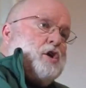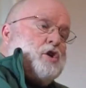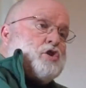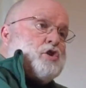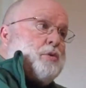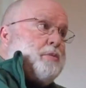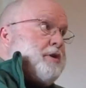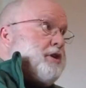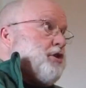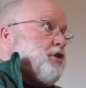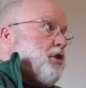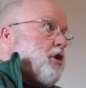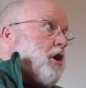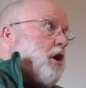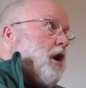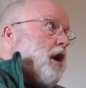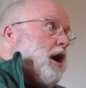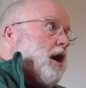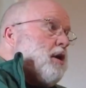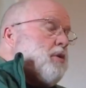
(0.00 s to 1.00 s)
So when
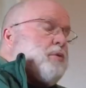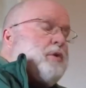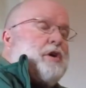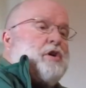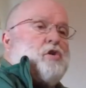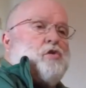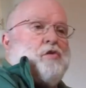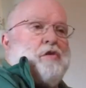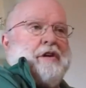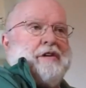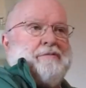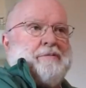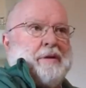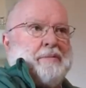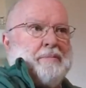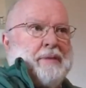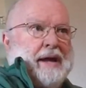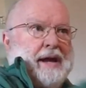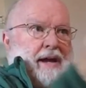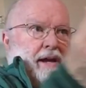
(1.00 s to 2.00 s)
Descartes, who we've
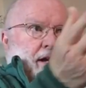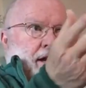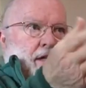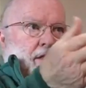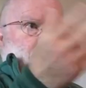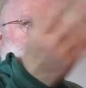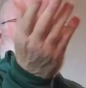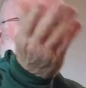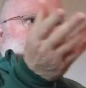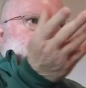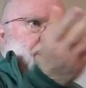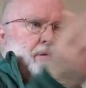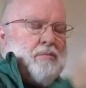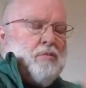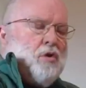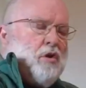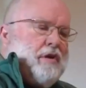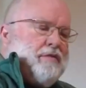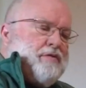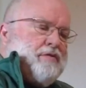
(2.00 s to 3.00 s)
been making the whipping
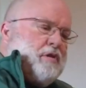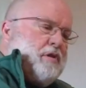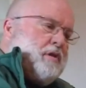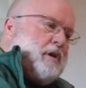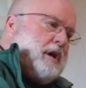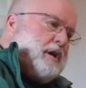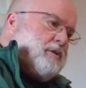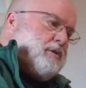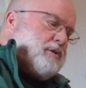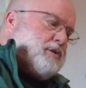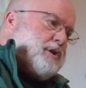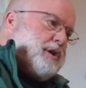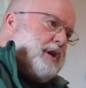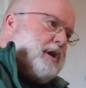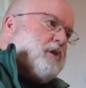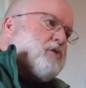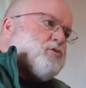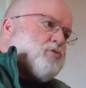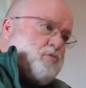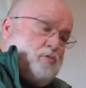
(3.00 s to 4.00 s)
boy for hundreds of
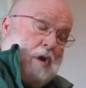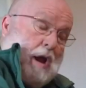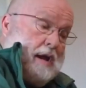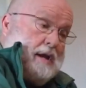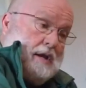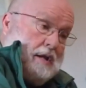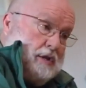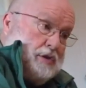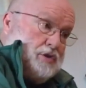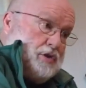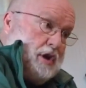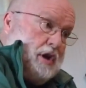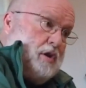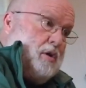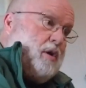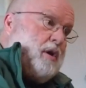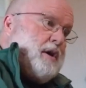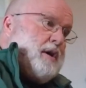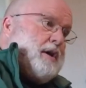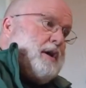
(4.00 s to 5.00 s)
years, rightly
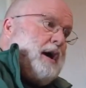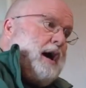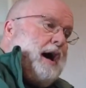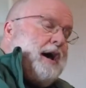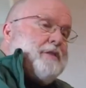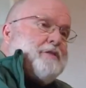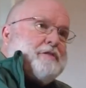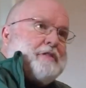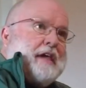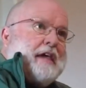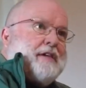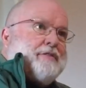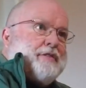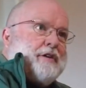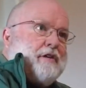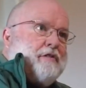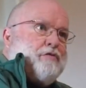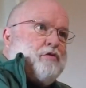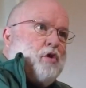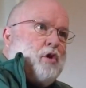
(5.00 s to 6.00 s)
so, I think,
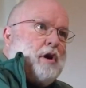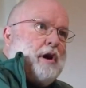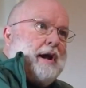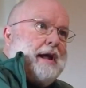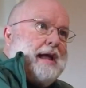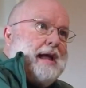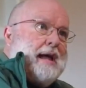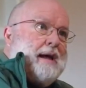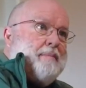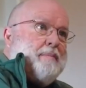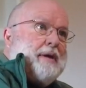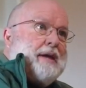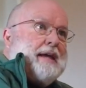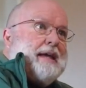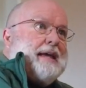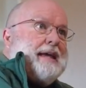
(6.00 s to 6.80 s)
therefore I am,